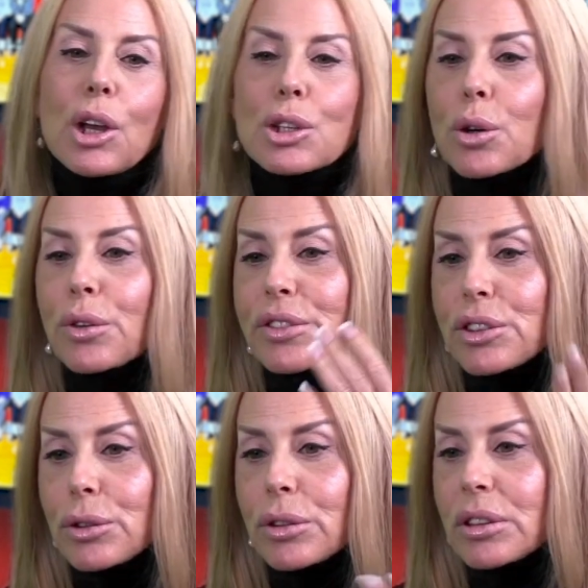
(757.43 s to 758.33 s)
So if a
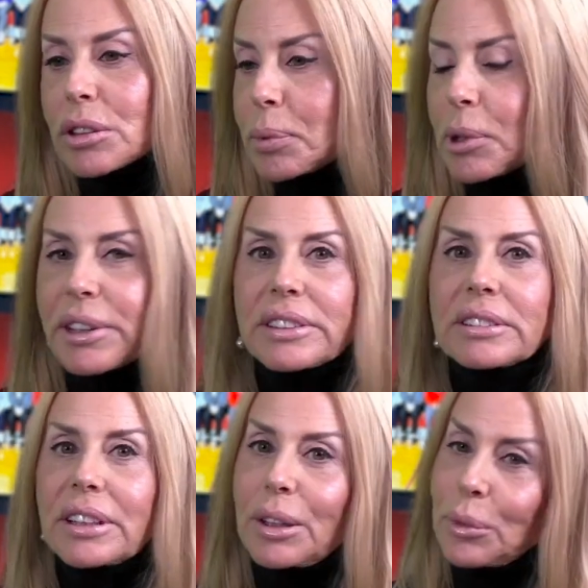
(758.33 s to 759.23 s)
student is applying to
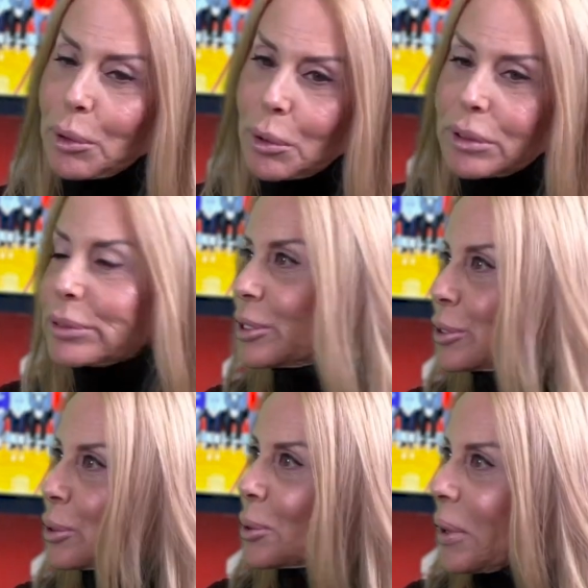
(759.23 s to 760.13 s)
10, we all
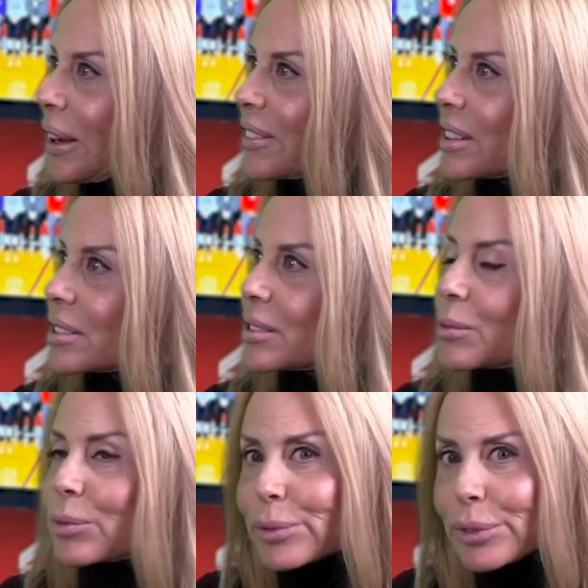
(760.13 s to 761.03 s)
do the math. That's
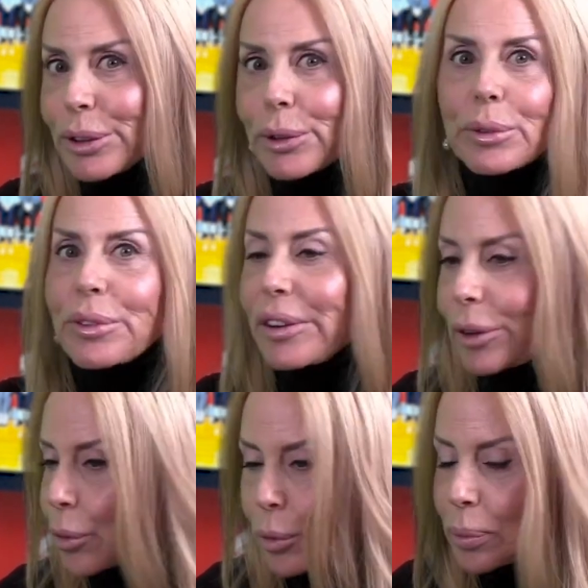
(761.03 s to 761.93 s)
they're
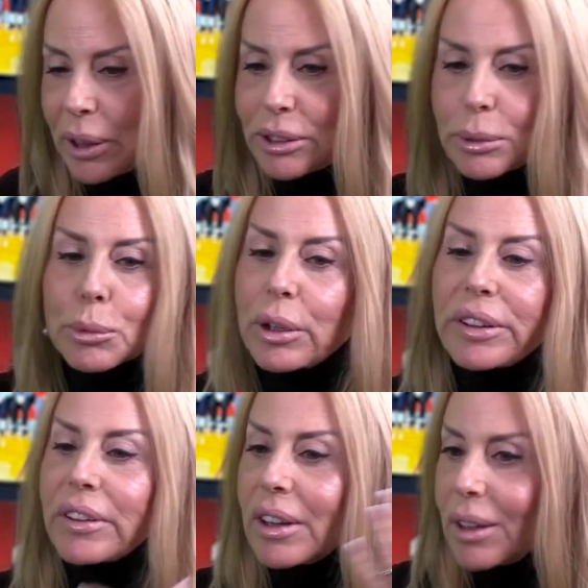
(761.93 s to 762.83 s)
going to apply to
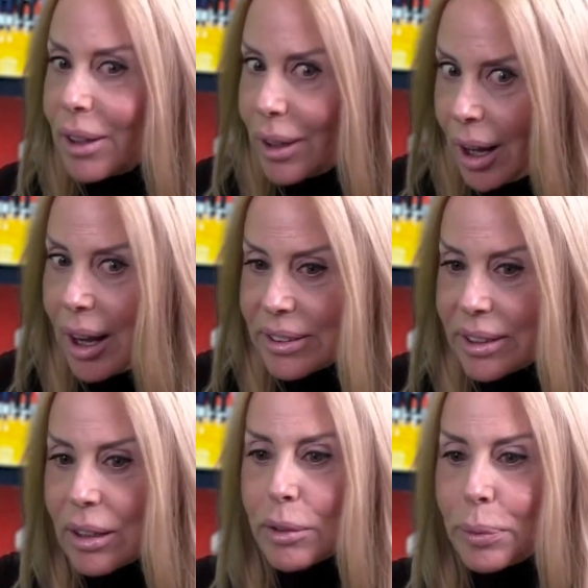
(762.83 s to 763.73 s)
more. I
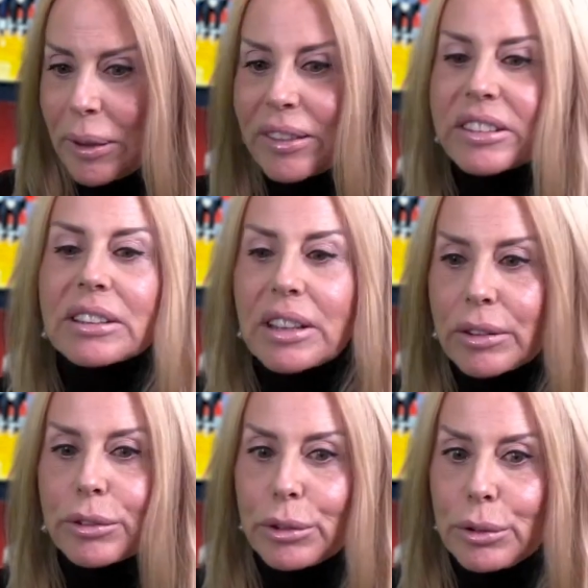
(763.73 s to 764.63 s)
tell the parents,
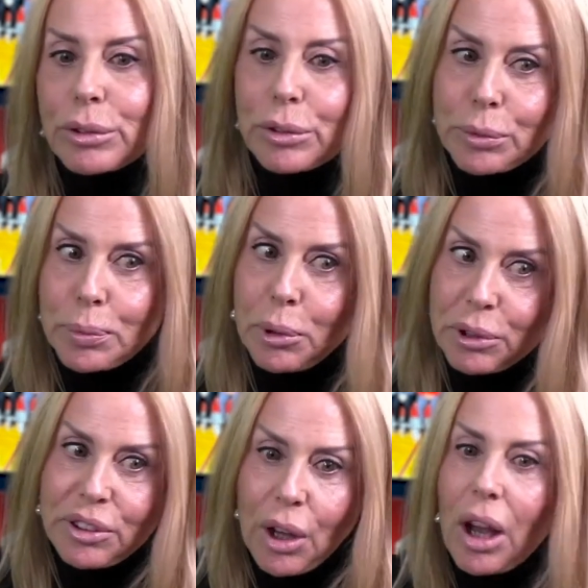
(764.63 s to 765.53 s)
get used to put
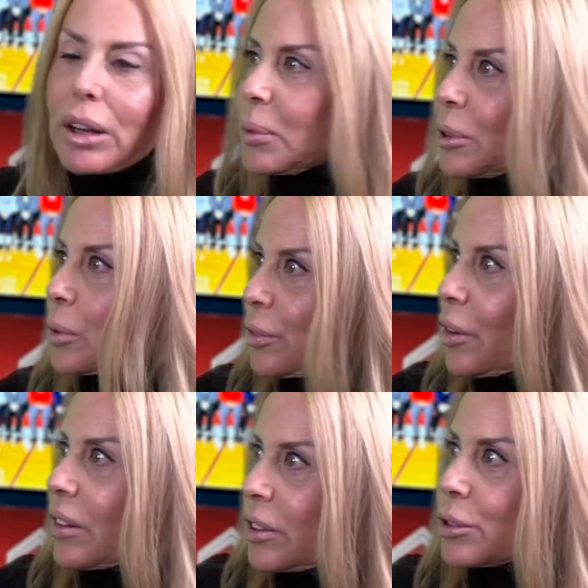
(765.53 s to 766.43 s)
aside between
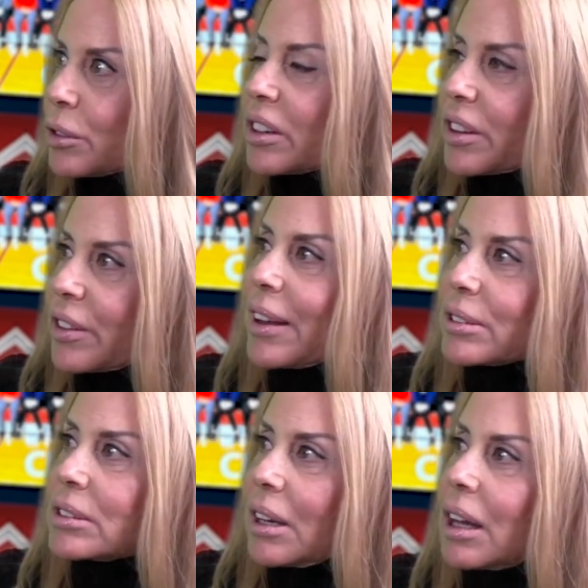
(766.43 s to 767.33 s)
$500 and
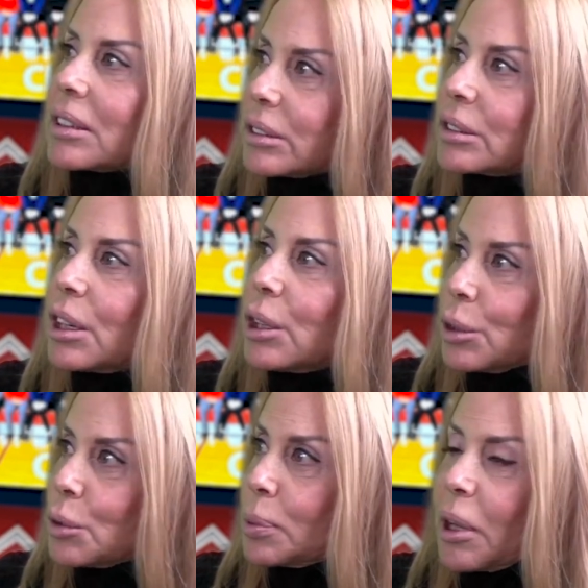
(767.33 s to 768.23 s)
$1,000
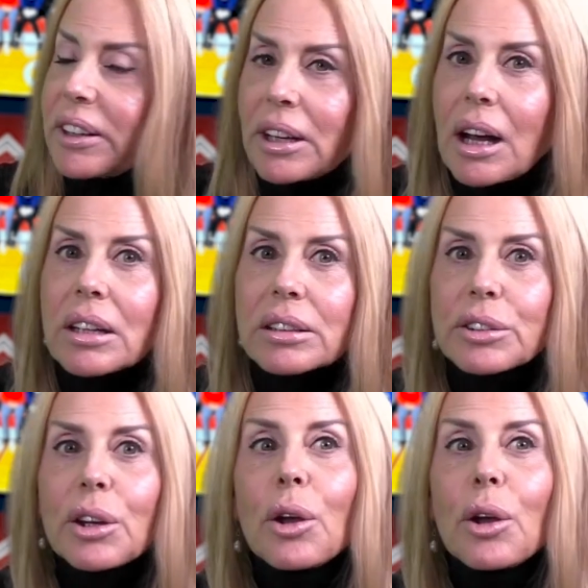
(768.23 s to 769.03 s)
to apply to college.